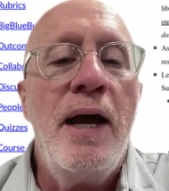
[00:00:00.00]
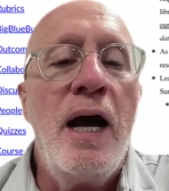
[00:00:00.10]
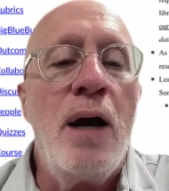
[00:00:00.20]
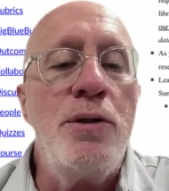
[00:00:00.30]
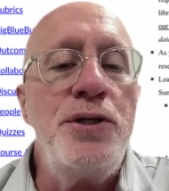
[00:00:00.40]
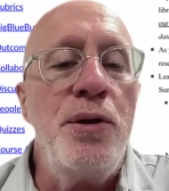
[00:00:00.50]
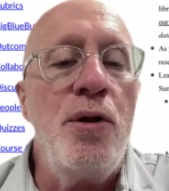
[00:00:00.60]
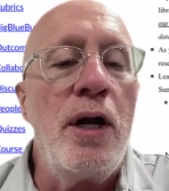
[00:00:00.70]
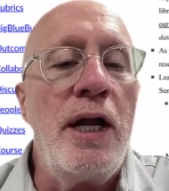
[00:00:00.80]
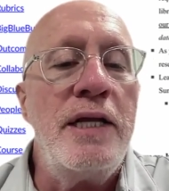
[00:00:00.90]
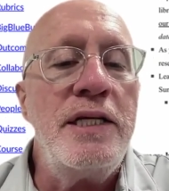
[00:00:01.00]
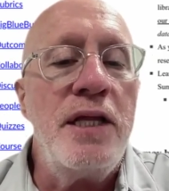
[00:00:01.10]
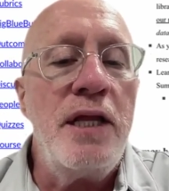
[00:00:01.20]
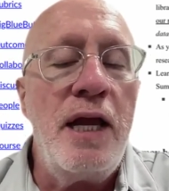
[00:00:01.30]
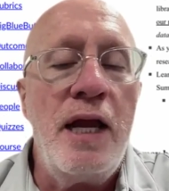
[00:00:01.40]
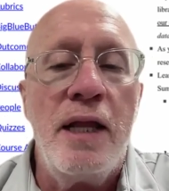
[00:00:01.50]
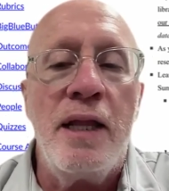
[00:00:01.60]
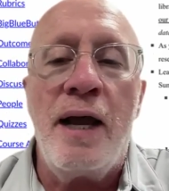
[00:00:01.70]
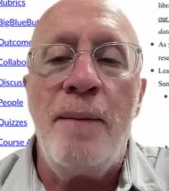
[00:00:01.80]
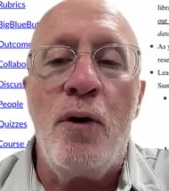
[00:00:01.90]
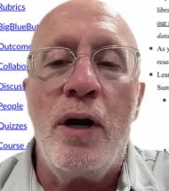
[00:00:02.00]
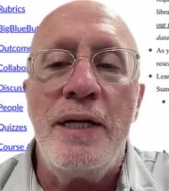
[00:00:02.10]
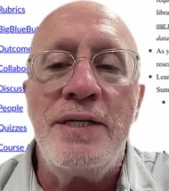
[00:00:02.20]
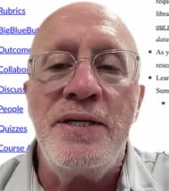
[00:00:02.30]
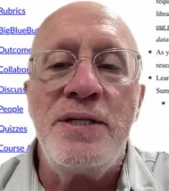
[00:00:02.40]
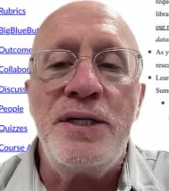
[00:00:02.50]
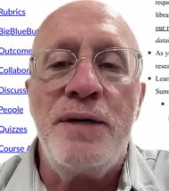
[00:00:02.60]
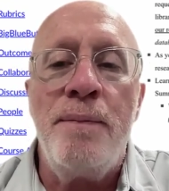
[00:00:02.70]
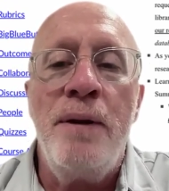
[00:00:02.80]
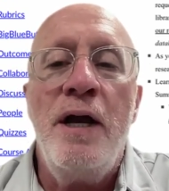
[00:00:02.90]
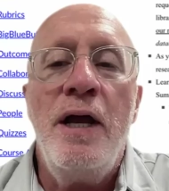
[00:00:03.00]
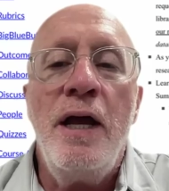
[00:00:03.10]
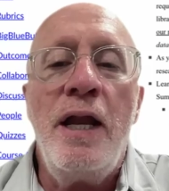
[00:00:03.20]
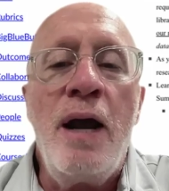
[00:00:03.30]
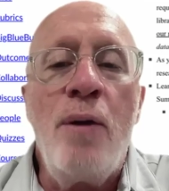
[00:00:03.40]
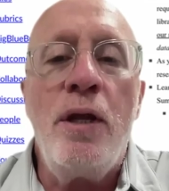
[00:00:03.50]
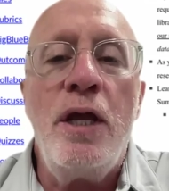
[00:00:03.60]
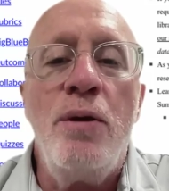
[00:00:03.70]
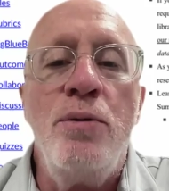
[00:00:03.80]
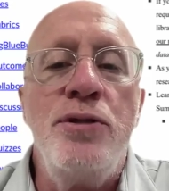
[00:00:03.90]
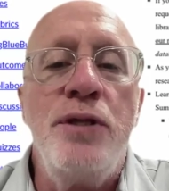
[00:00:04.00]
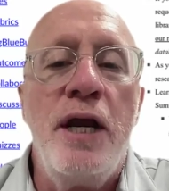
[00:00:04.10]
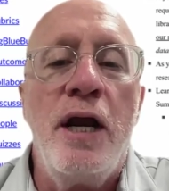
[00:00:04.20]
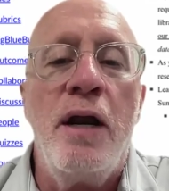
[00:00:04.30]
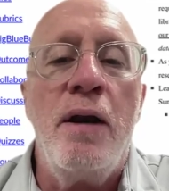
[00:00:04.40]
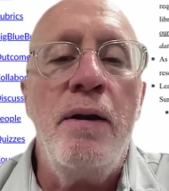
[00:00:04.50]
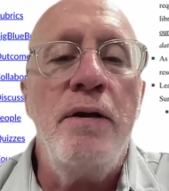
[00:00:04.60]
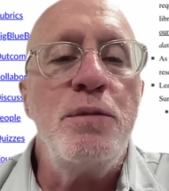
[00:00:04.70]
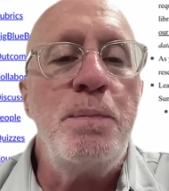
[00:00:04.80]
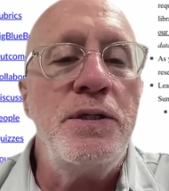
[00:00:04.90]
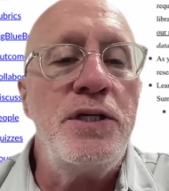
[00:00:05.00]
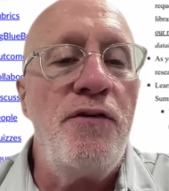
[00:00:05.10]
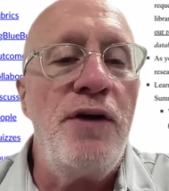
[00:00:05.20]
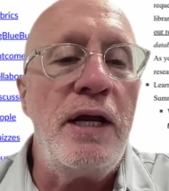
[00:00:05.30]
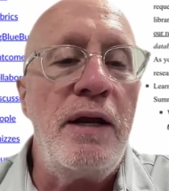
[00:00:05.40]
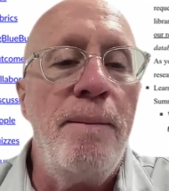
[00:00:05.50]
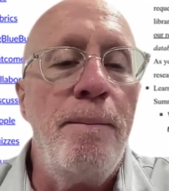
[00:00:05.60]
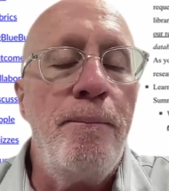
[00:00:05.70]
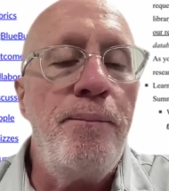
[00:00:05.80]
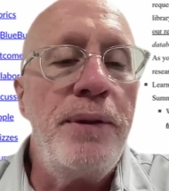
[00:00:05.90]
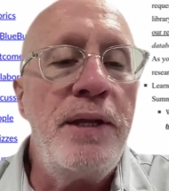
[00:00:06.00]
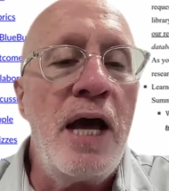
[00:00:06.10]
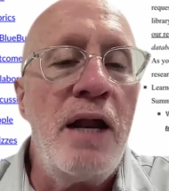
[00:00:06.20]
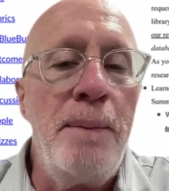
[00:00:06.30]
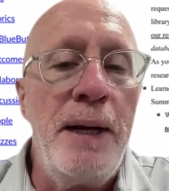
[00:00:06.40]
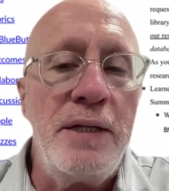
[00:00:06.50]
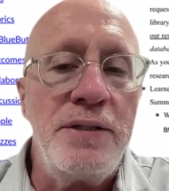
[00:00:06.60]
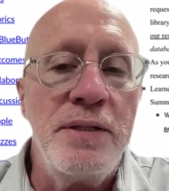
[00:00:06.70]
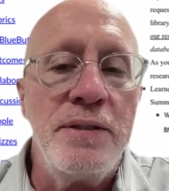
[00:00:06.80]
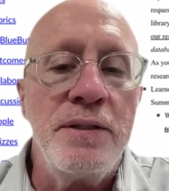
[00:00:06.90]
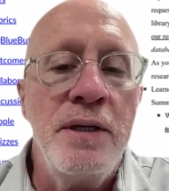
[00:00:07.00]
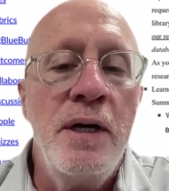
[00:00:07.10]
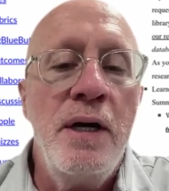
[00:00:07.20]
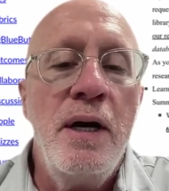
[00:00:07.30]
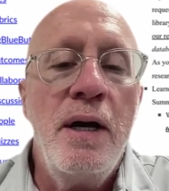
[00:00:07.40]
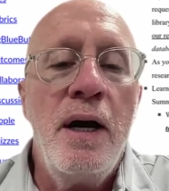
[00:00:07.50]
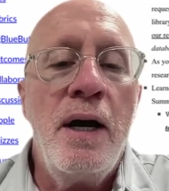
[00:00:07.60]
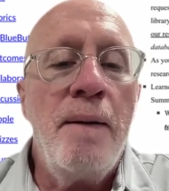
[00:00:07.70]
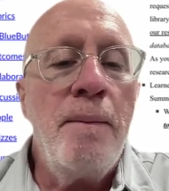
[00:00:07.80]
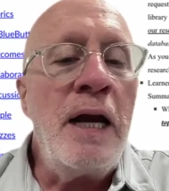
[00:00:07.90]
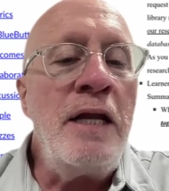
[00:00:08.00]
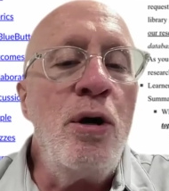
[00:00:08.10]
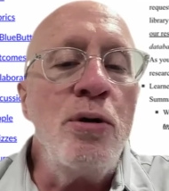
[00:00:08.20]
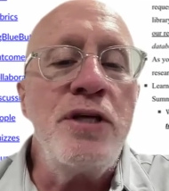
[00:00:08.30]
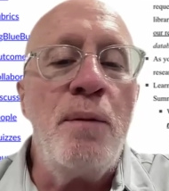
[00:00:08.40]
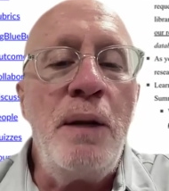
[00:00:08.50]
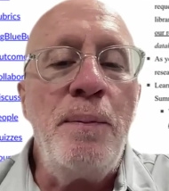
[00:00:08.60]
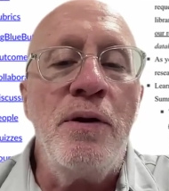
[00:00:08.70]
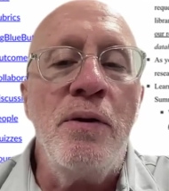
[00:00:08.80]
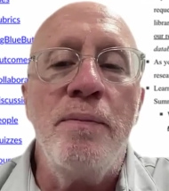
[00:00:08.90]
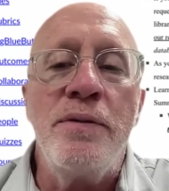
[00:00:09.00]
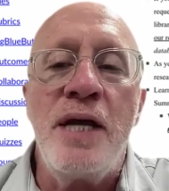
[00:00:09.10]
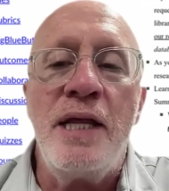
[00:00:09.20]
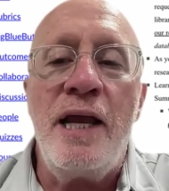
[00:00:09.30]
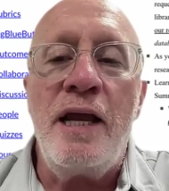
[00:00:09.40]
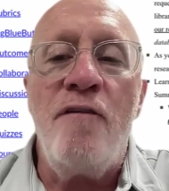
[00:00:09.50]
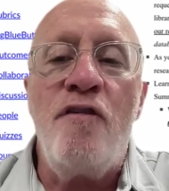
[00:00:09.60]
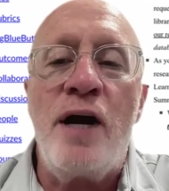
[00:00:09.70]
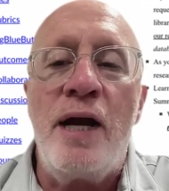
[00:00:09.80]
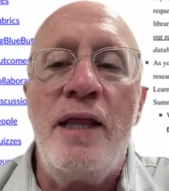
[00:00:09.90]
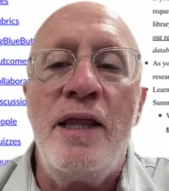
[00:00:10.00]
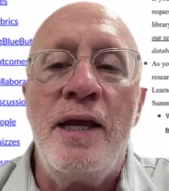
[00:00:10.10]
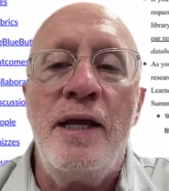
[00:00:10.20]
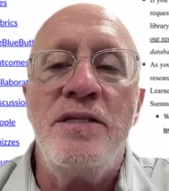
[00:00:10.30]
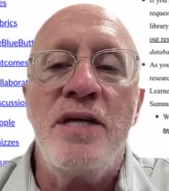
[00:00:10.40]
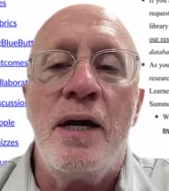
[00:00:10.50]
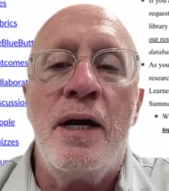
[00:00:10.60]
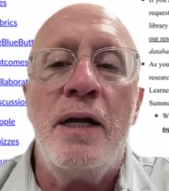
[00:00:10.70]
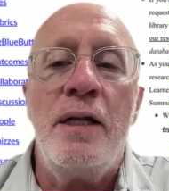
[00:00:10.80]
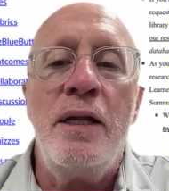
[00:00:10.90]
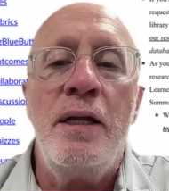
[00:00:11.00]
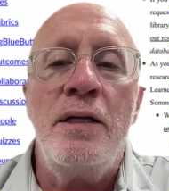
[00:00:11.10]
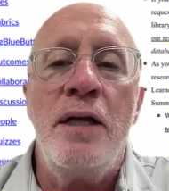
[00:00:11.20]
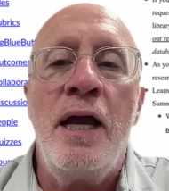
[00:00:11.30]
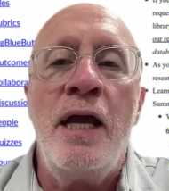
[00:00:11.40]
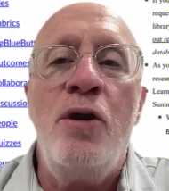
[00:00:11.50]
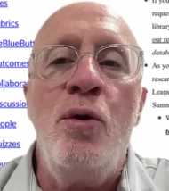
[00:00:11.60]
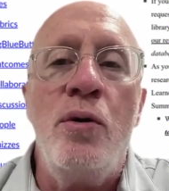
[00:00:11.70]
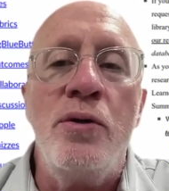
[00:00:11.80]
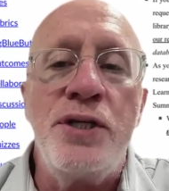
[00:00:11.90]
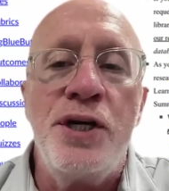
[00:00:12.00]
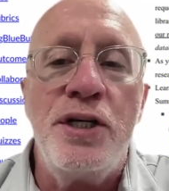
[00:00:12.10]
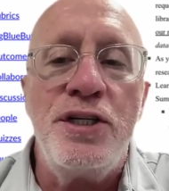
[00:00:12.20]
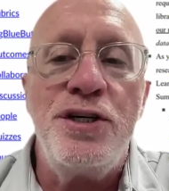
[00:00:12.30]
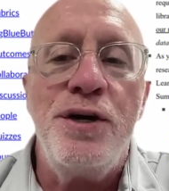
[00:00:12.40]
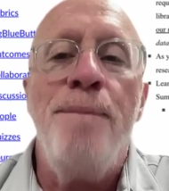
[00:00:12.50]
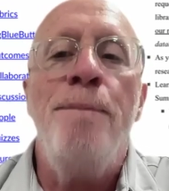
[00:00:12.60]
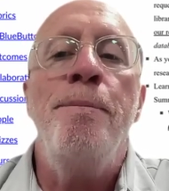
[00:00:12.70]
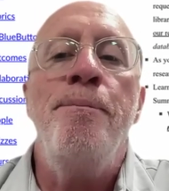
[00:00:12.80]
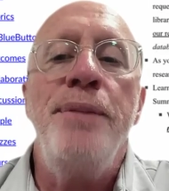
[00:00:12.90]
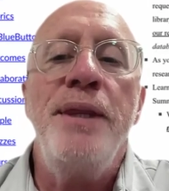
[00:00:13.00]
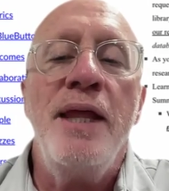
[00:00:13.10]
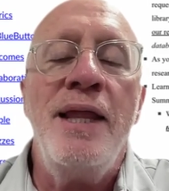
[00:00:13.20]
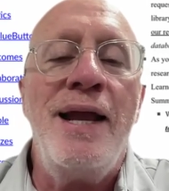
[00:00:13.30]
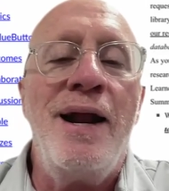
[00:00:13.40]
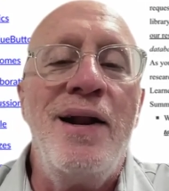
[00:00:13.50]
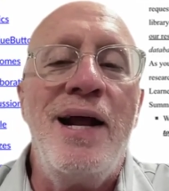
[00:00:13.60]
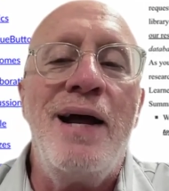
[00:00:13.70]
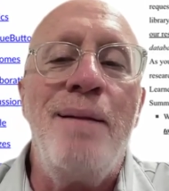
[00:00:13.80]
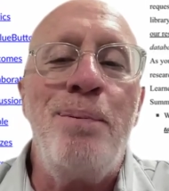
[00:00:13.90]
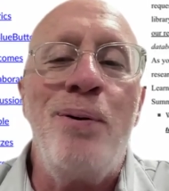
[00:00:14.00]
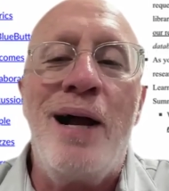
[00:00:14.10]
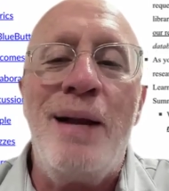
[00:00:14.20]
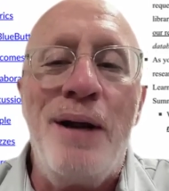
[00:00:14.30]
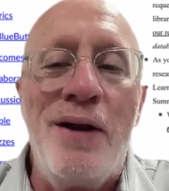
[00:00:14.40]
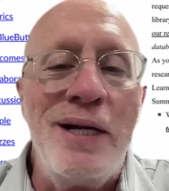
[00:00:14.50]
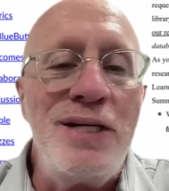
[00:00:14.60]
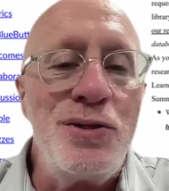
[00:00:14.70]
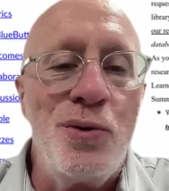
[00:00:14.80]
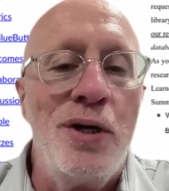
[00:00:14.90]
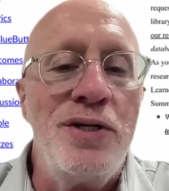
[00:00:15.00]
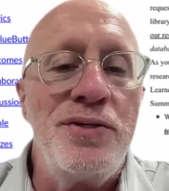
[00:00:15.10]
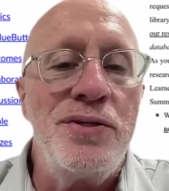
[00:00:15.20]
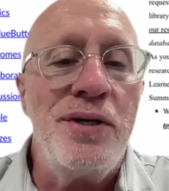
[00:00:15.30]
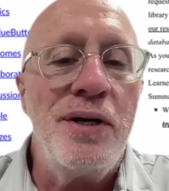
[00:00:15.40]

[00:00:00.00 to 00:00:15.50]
how to log into the library system, and how to use their specific databases. I know some people say they can find things on a Google search. They are not primary source